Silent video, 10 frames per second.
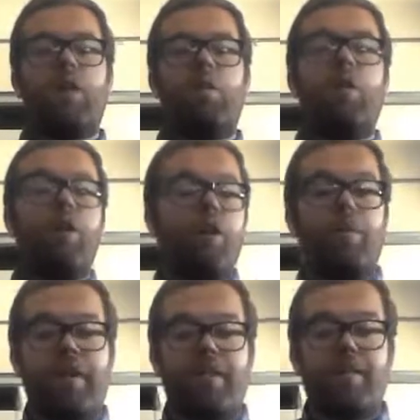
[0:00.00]
Well,
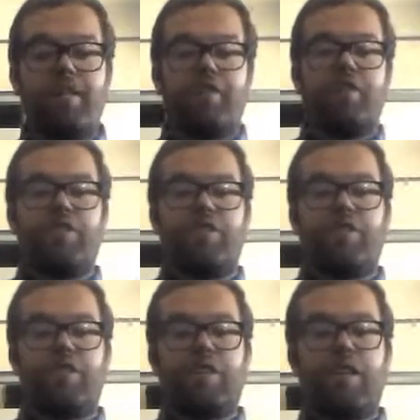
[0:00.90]
hello, Bethany
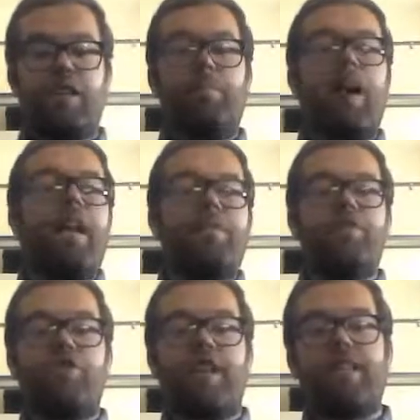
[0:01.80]
Church. My name
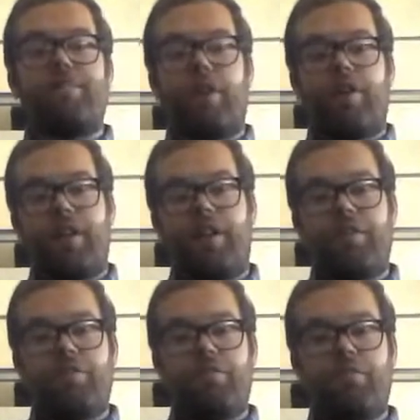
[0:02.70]
is Jacob
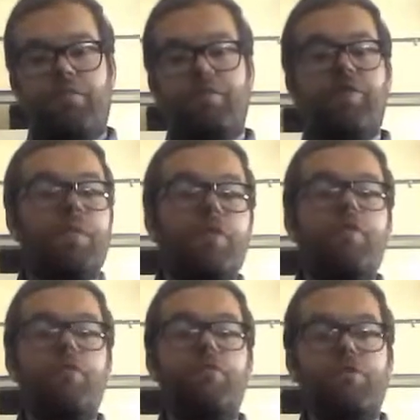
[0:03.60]
Ariano. For some of
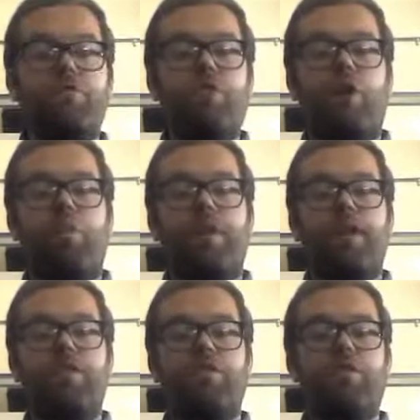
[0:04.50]
you who do know
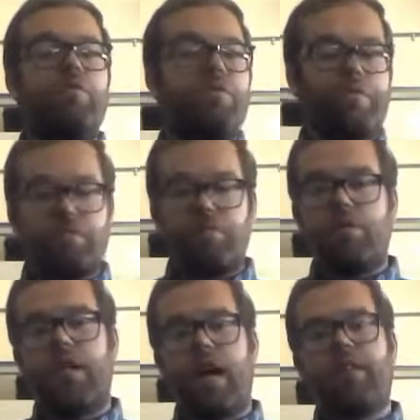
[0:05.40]
me, you've
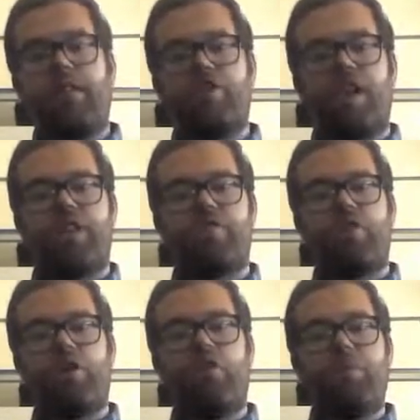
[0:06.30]
gotten a chance to
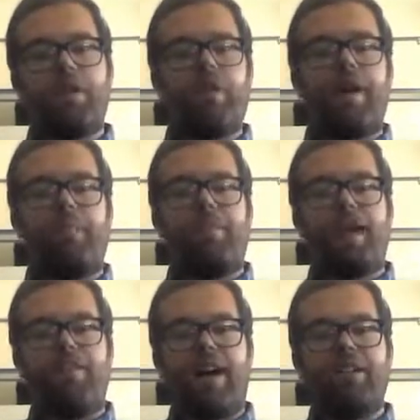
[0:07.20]
know a little bit about my
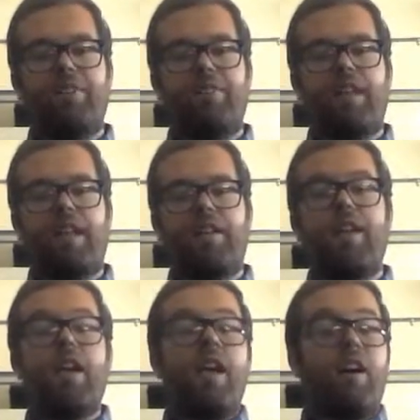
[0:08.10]
life and
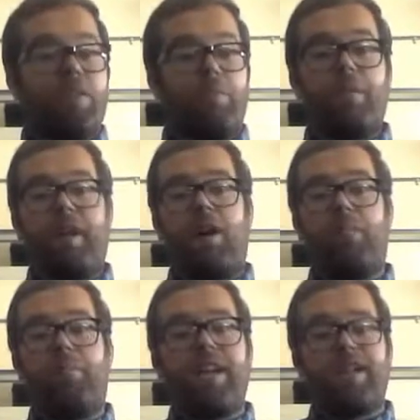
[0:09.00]
a little bit
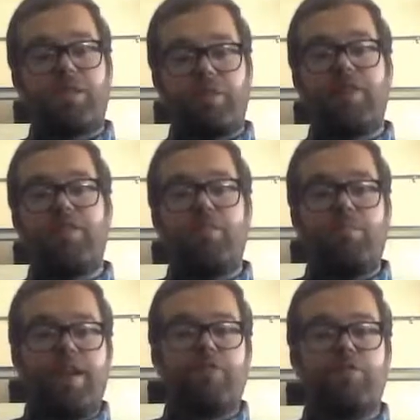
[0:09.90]
about my experience
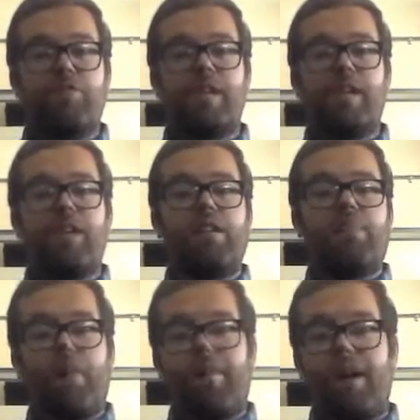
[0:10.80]
in ministry and
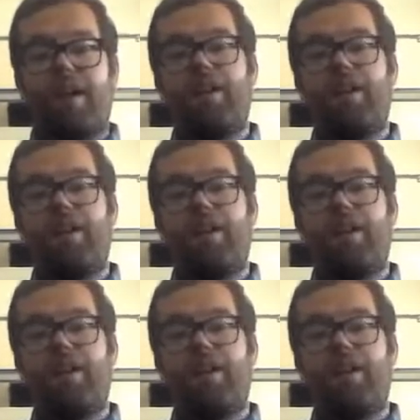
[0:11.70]
about my